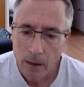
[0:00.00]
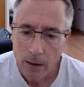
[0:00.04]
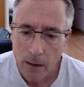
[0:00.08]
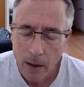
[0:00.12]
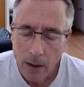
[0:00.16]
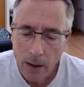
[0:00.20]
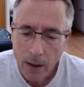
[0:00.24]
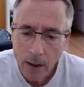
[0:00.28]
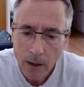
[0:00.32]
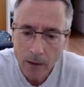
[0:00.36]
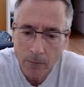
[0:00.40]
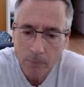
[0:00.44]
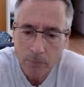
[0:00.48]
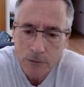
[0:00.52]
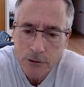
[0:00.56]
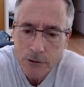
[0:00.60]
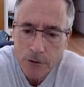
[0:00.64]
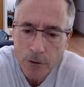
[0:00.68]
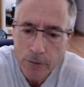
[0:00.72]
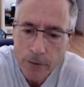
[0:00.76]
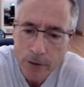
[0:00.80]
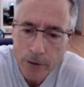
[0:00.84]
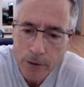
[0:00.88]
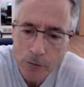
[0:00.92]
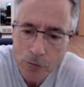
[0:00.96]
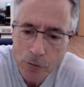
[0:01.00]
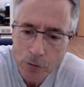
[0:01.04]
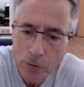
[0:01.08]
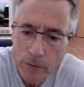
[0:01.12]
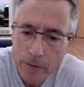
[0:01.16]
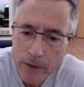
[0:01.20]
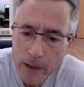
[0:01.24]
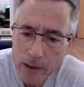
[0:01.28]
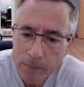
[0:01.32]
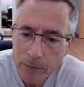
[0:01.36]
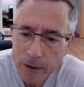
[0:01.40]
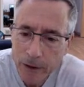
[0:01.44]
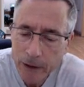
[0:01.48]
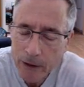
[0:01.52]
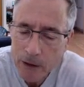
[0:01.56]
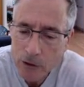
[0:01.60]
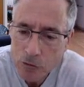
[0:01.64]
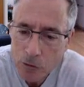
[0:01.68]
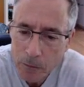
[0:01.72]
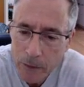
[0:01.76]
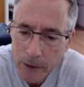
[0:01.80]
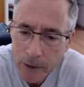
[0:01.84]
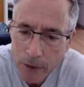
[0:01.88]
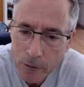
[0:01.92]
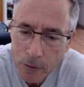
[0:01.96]
So the two of them, I guess,
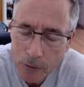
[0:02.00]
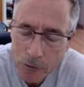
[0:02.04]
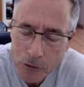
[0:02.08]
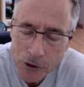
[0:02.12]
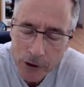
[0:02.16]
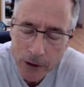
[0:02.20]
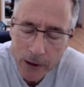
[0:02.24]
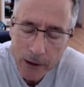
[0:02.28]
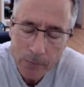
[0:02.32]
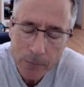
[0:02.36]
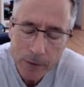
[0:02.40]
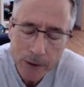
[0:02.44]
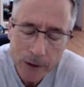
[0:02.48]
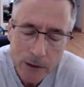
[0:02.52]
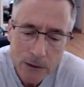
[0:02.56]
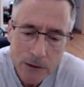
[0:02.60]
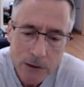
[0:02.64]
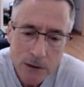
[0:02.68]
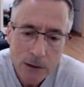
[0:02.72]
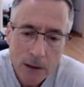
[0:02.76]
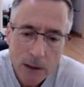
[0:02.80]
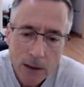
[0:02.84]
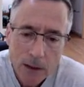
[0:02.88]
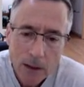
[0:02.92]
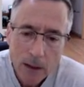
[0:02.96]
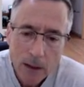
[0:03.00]
would be co-champions.